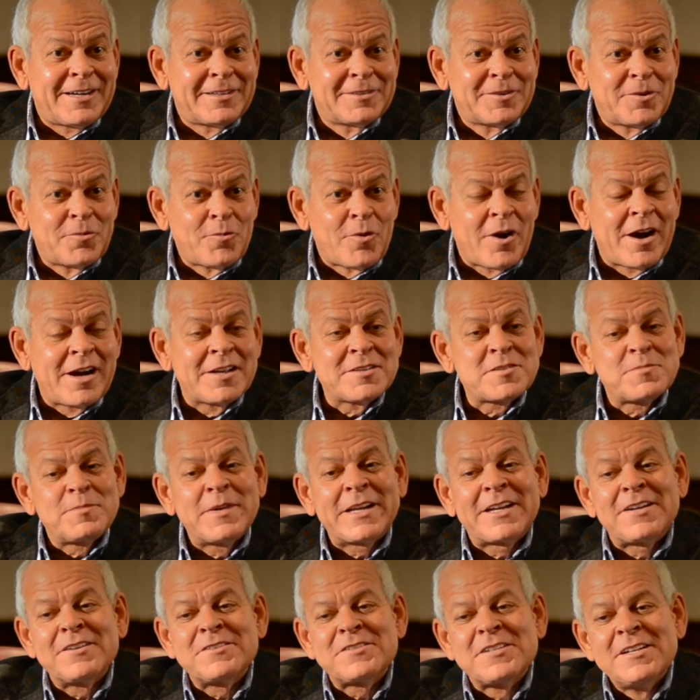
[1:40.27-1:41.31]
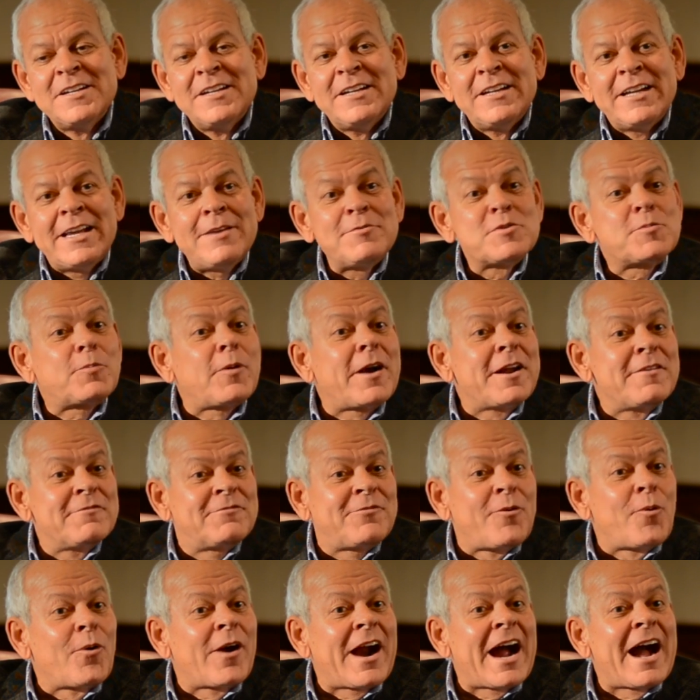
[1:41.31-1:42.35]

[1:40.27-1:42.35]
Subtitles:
was, because he was praying 4